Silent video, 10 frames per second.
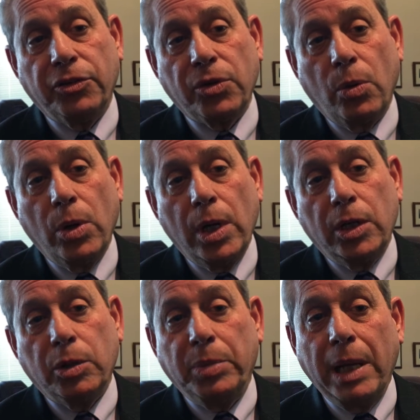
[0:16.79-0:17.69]
So
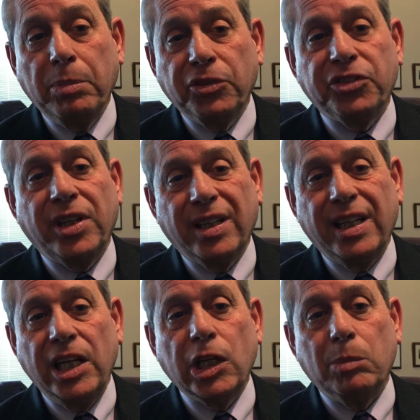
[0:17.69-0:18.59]
to be able to sell
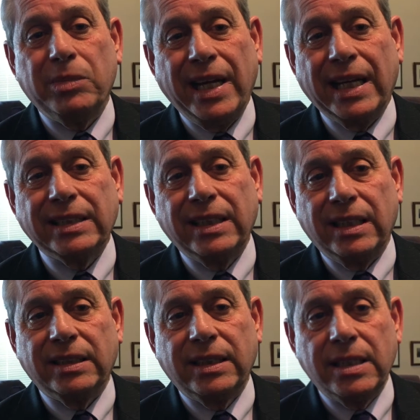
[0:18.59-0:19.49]
an income tax to
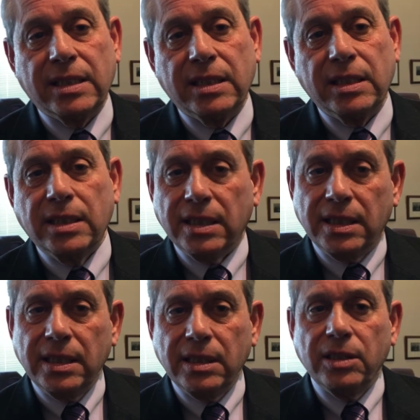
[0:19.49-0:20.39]
the citizens, the
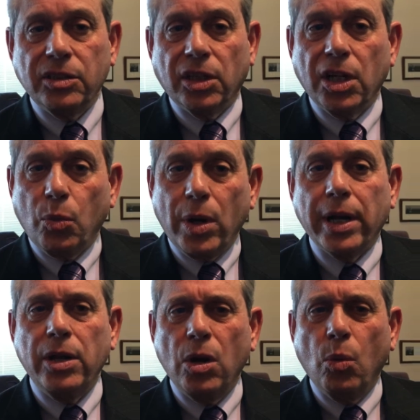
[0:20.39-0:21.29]
citizens are going to
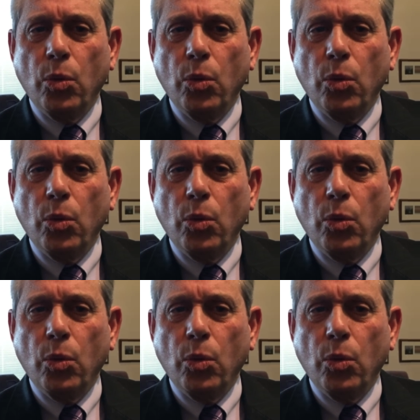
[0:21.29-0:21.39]
want to know,